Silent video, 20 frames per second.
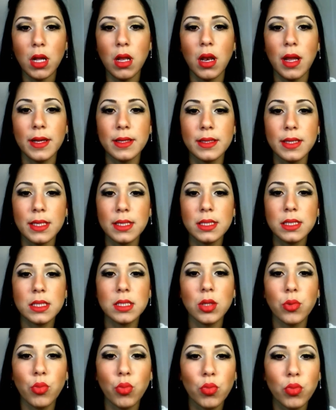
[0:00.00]
Like this,
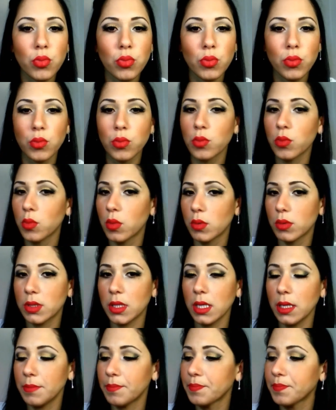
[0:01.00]
you
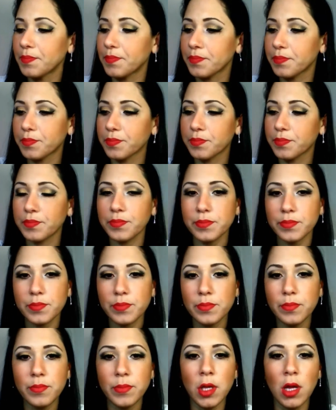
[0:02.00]
see?
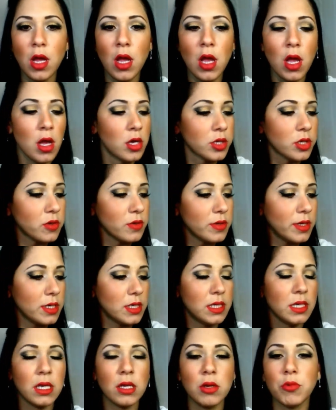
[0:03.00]
So
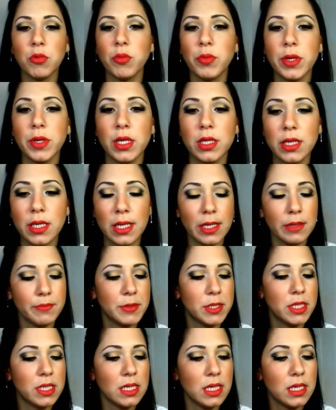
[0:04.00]
next thing will be the
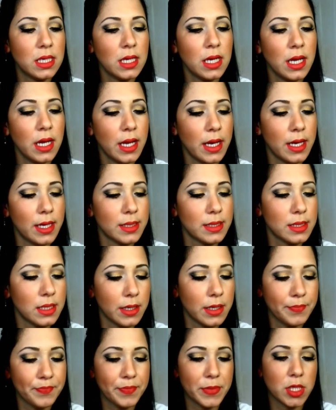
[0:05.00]
lipstick, and
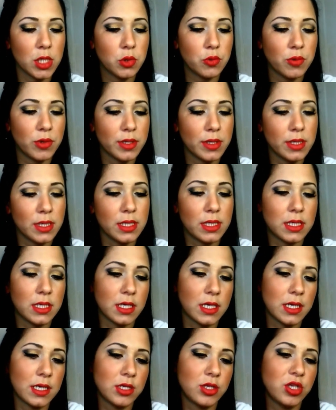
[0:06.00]
this one is
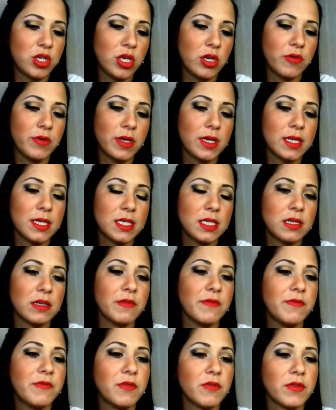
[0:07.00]
Cherry
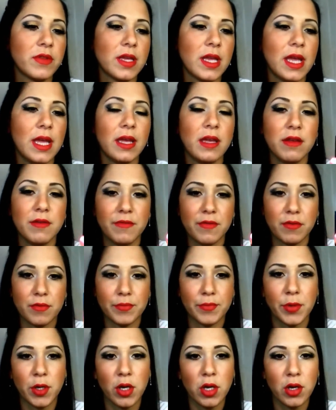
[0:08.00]
Glisten from
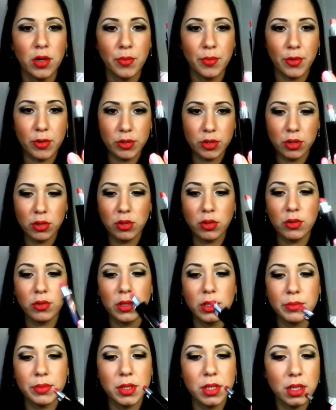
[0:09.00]
Avon, Portugal
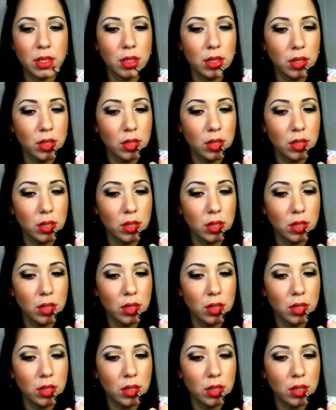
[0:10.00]
lipstick.